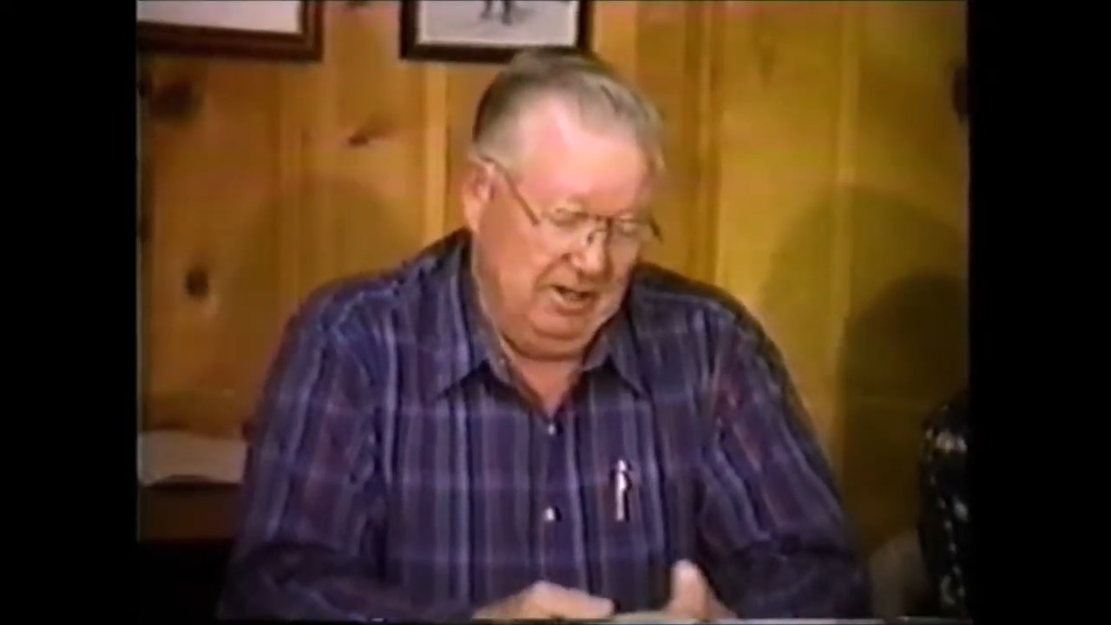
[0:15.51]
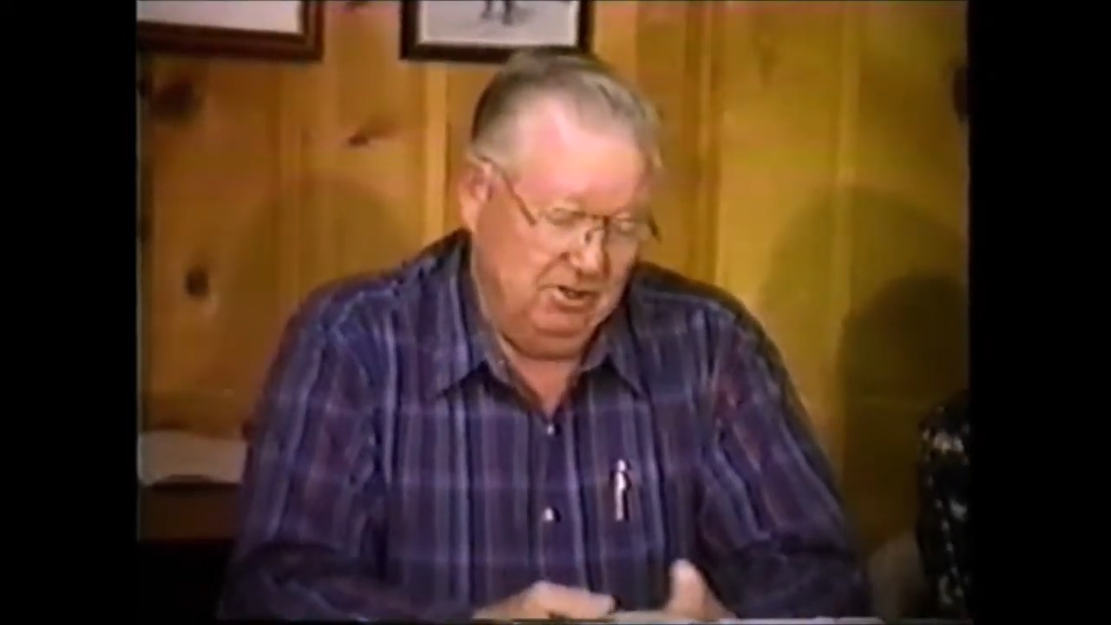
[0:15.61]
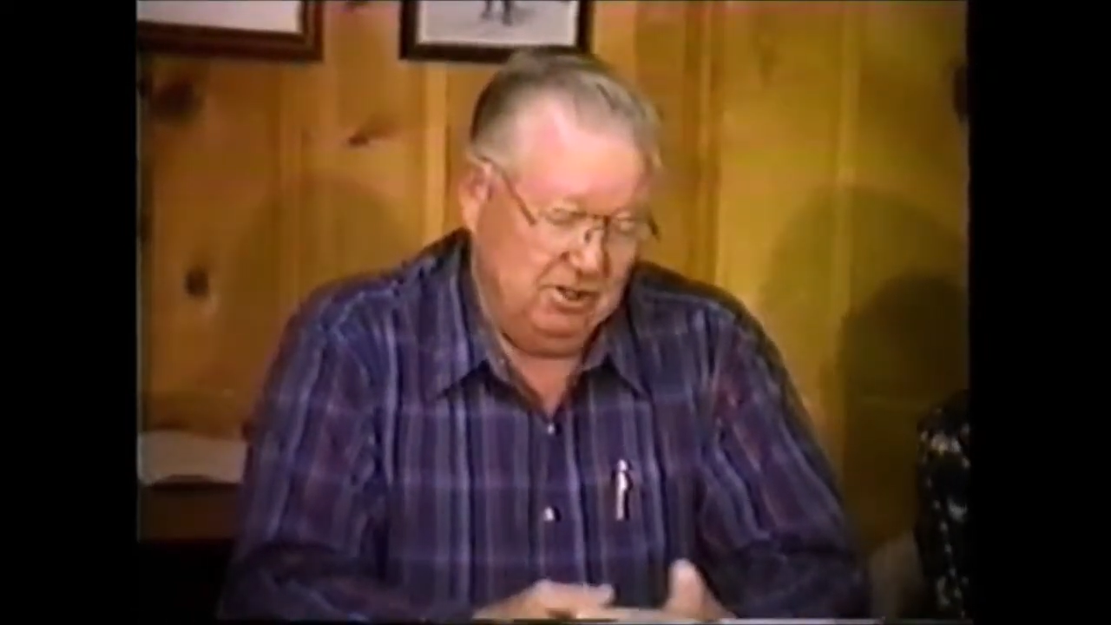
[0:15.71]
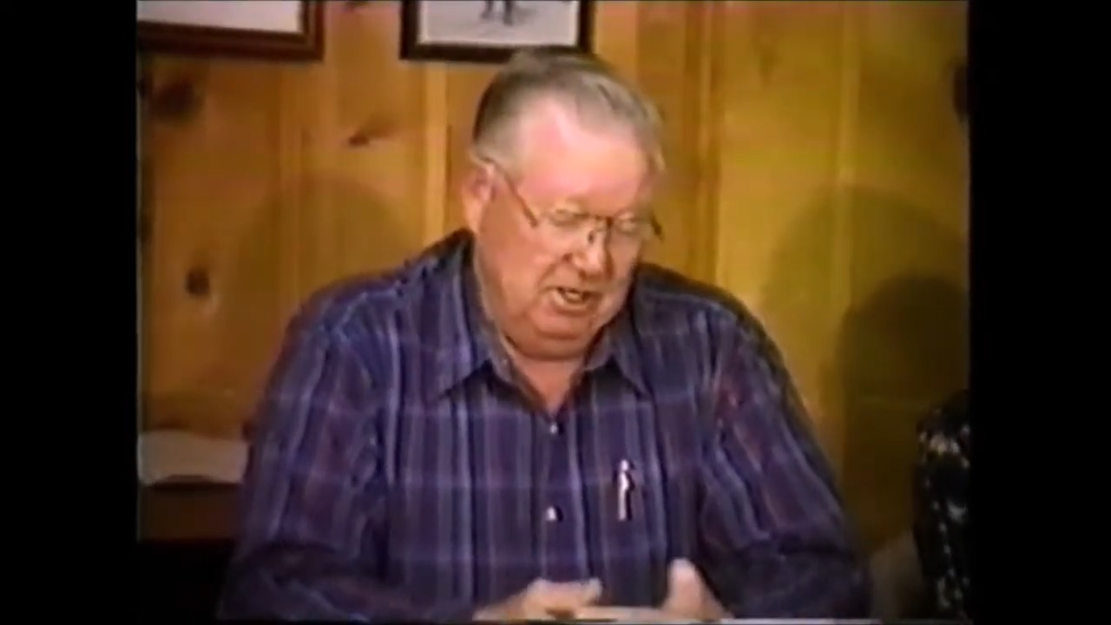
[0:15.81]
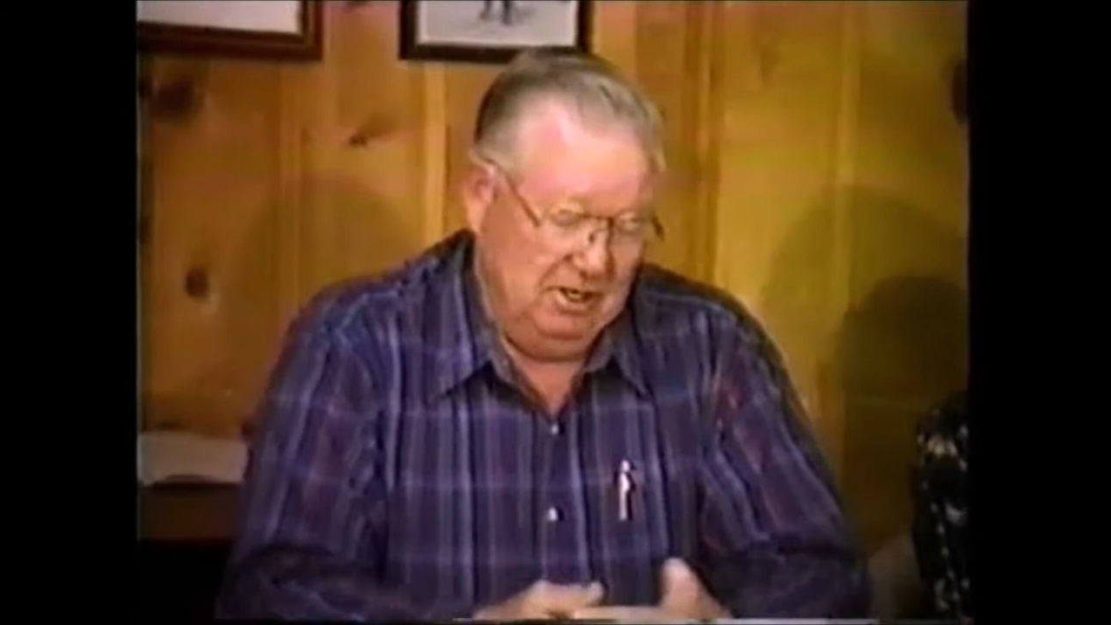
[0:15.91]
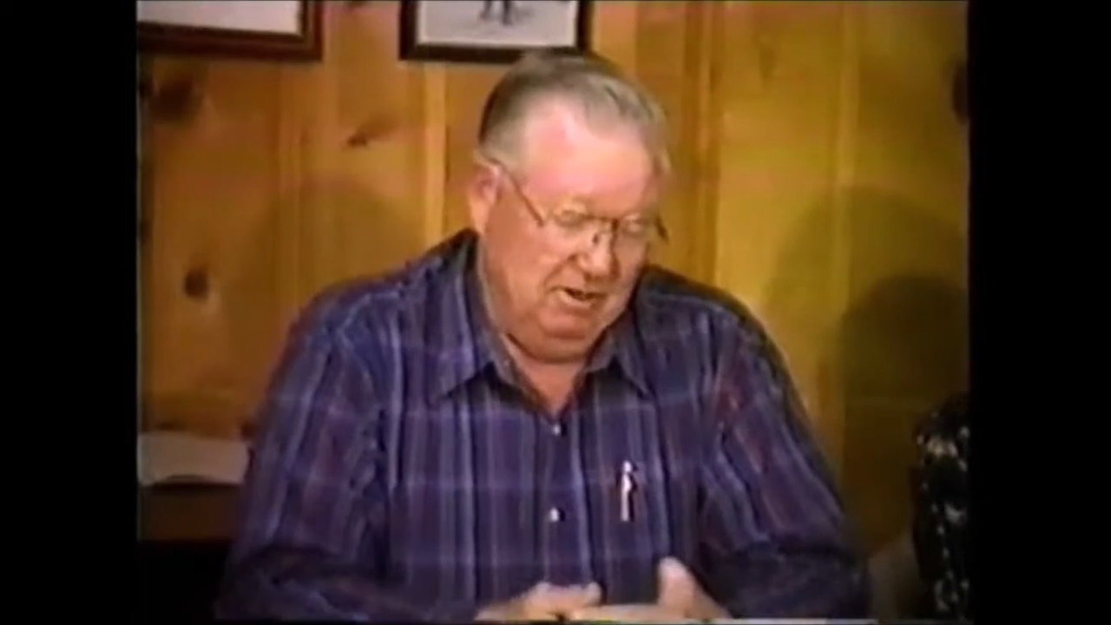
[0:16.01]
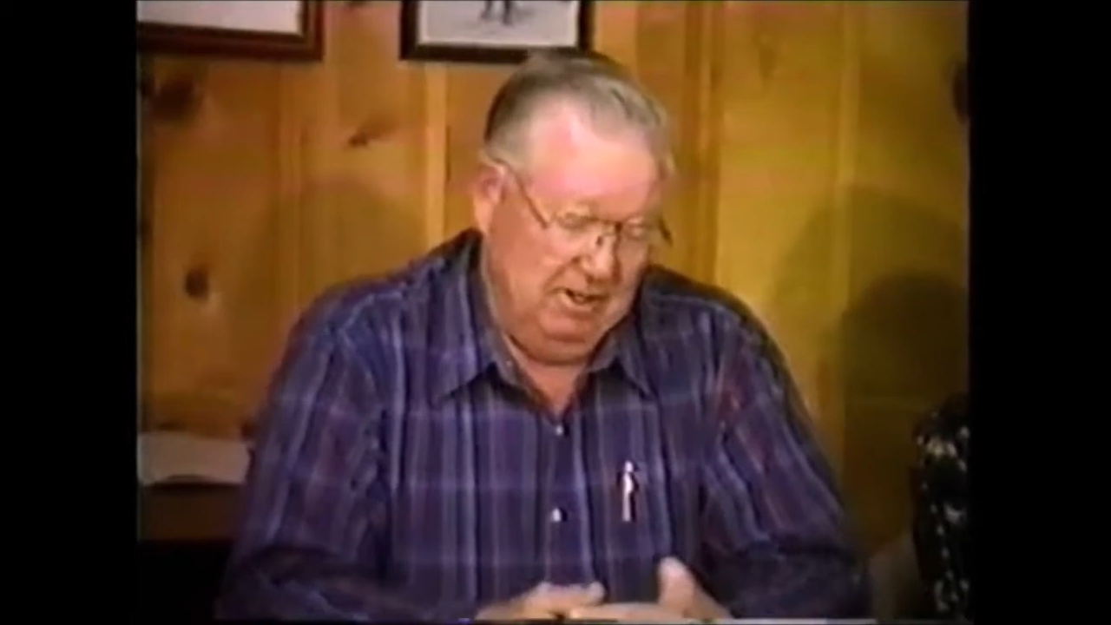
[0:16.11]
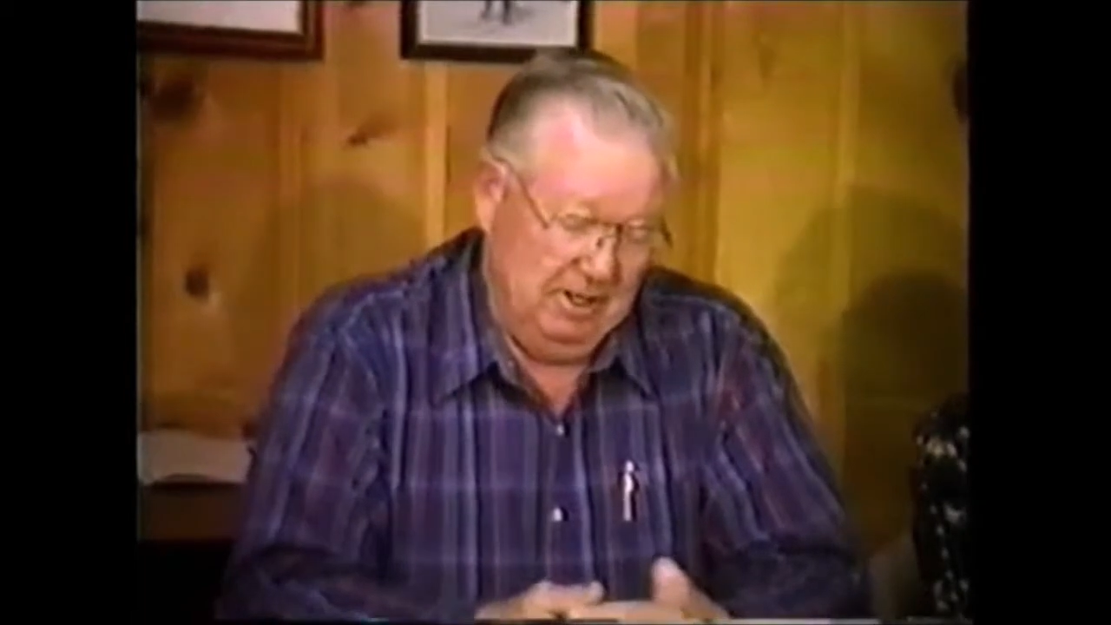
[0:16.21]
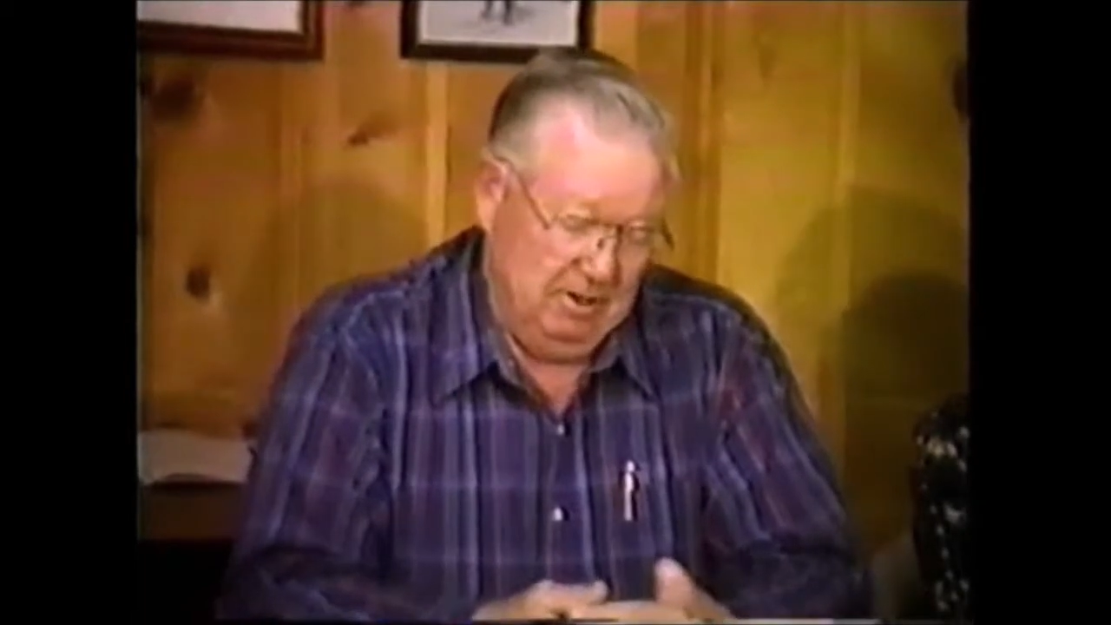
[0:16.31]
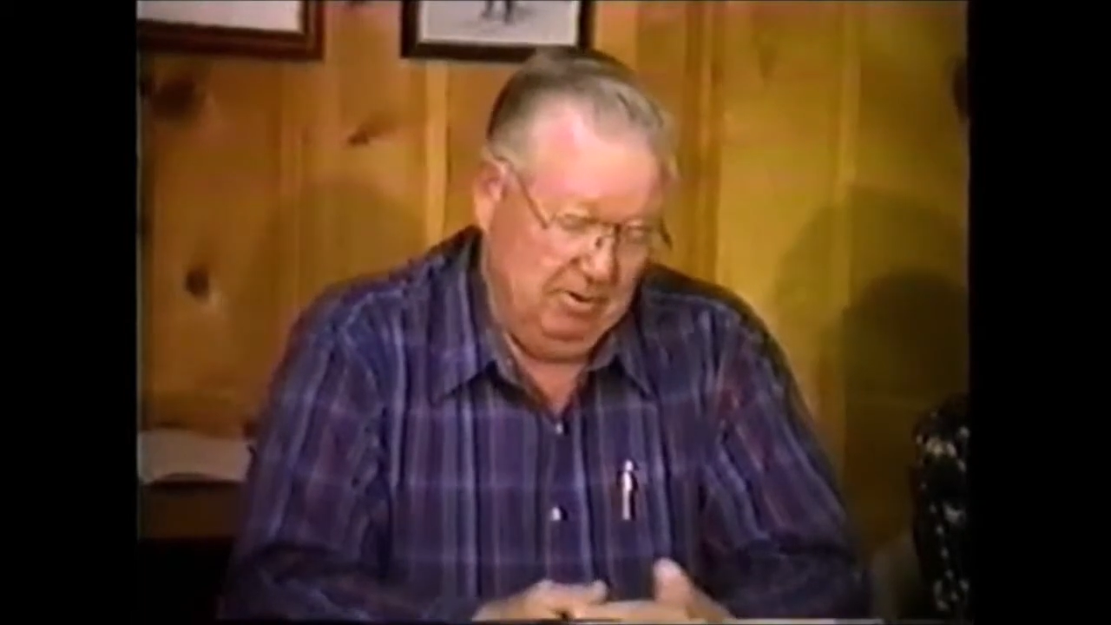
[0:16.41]
had the ski
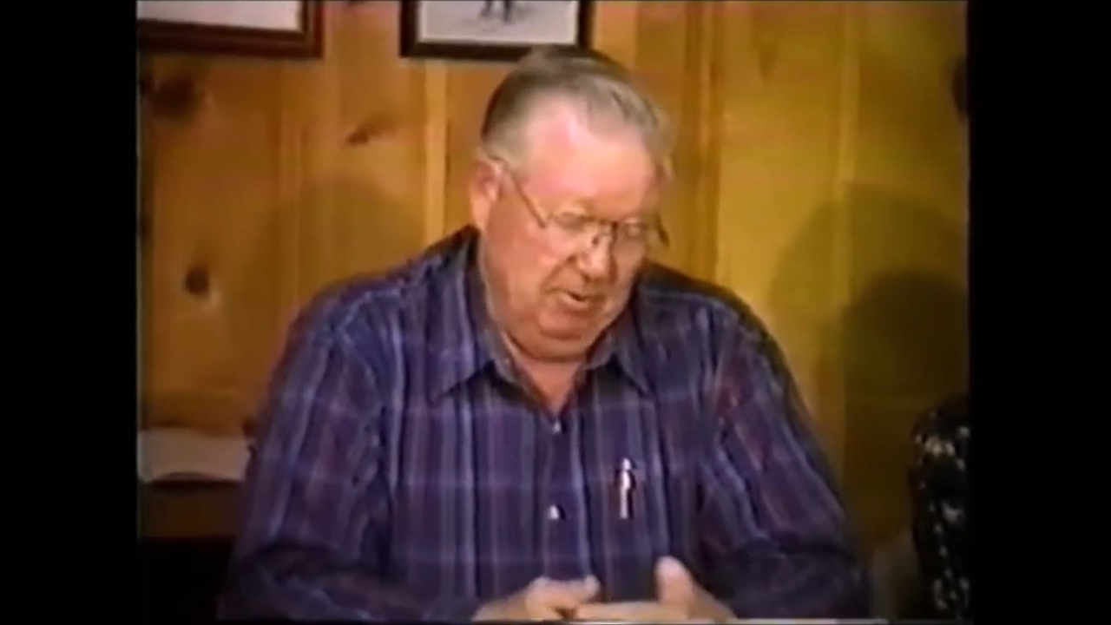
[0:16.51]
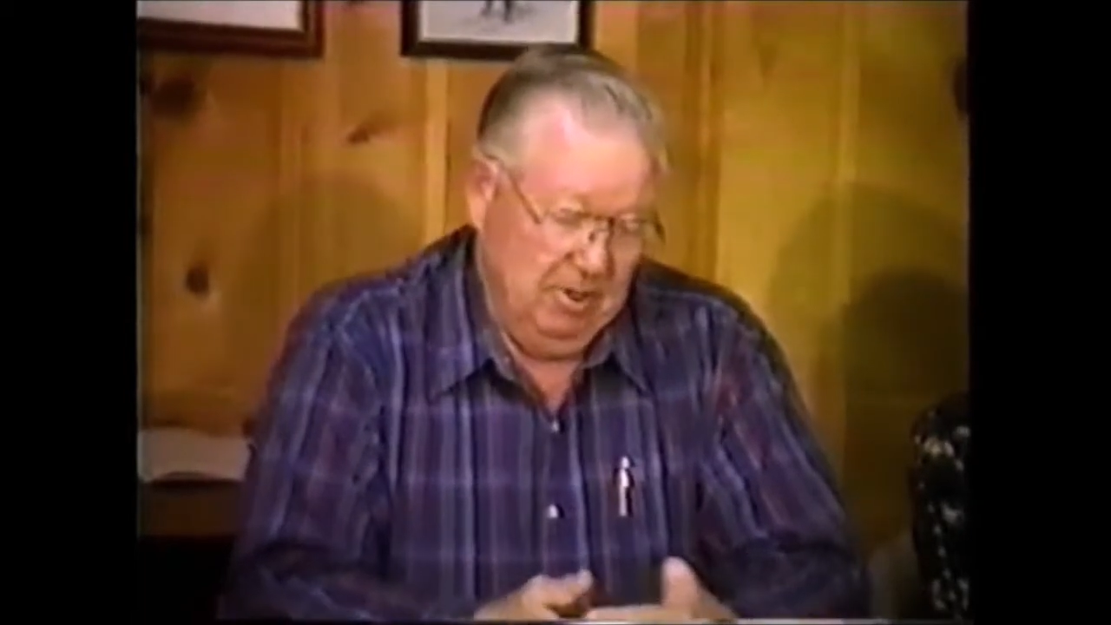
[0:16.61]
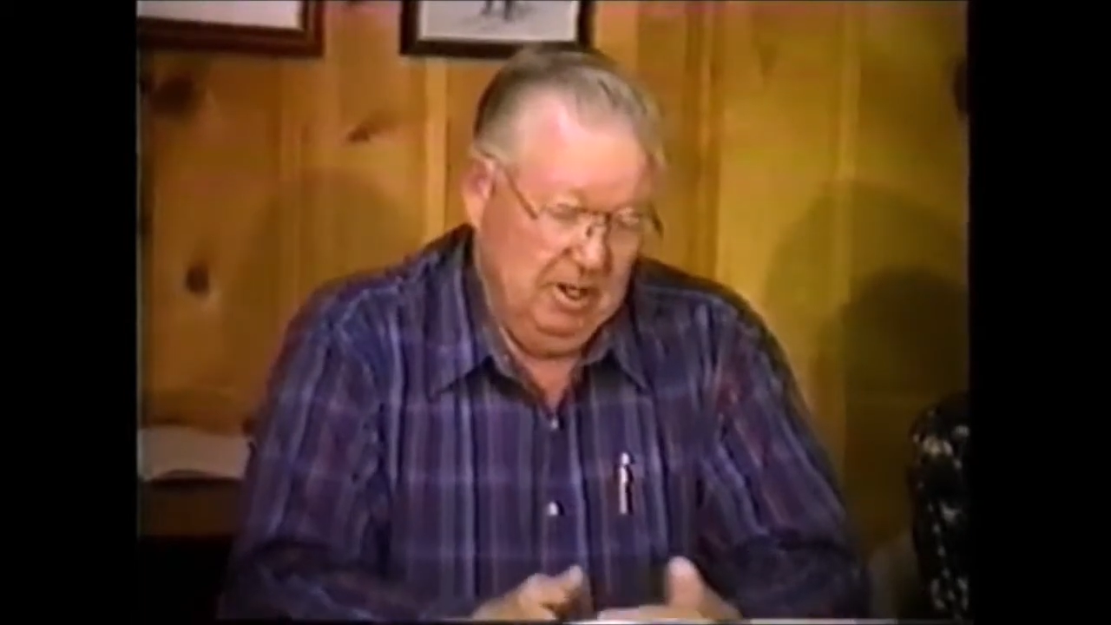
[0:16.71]
area there,